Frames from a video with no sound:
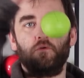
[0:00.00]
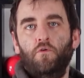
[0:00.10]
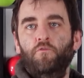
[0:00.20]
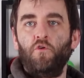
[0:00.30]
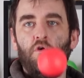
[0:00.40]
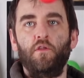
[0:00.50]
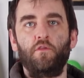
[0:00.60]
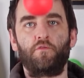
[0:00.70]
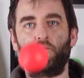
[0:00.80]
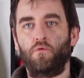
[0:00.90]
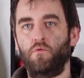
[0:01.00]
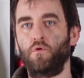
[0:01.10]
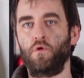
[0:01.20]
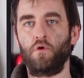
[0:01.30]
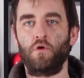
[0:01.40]
Over and throw.
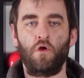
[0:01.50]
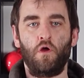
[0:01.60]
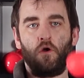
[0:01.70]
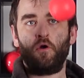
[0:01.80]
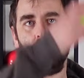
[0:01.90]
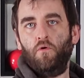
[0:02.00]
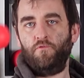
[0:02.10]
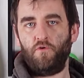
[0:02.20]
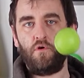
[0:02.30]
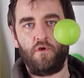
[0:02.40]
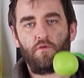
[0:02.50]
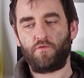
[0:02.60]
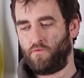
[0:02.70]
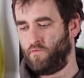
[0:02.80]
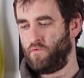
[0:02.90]
Over and
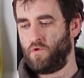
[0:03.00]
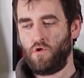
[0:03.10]
throw.